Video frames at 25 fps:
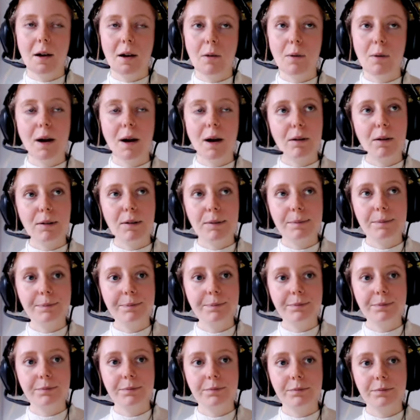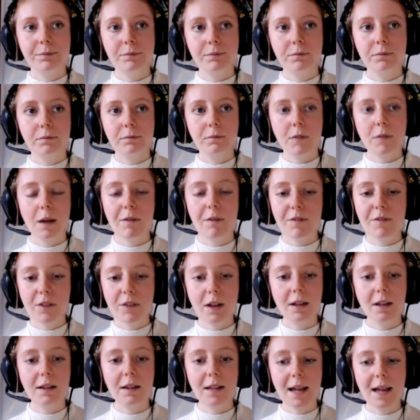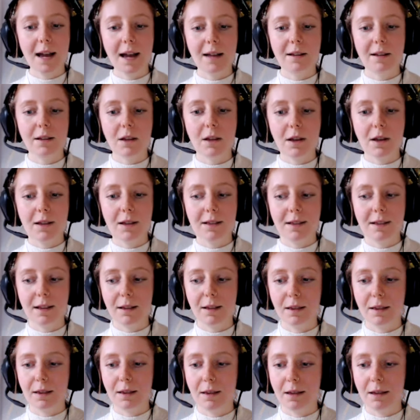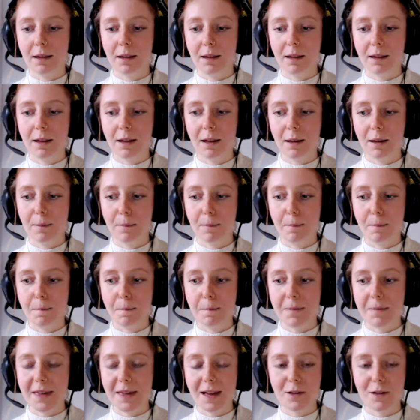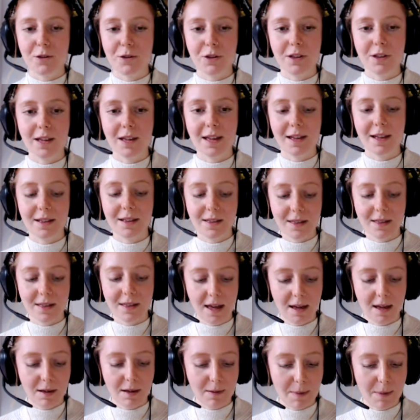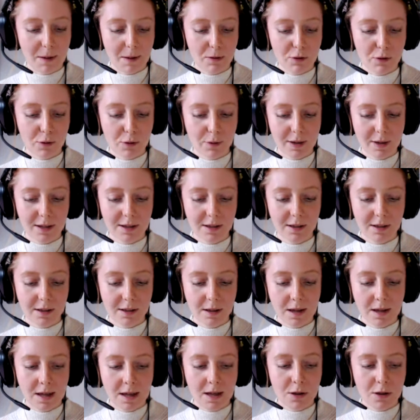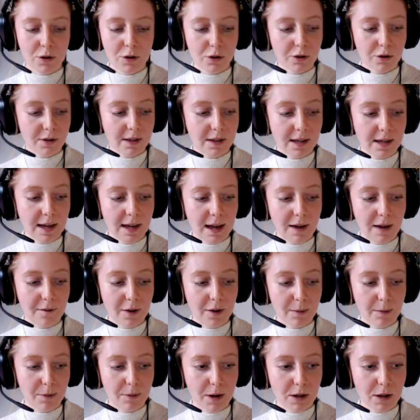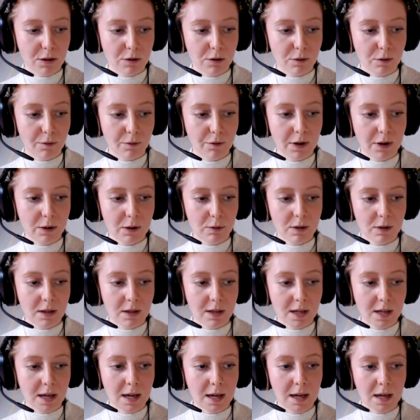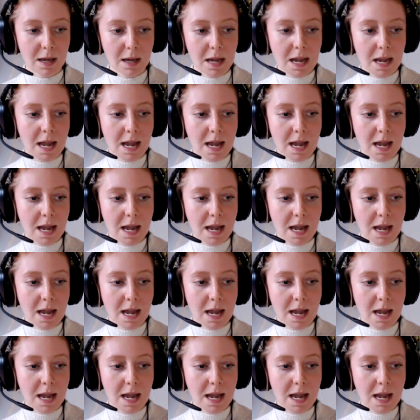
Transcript: Well, I've certainly had a nice little tangent here today about choice, choosing our vibrational frequency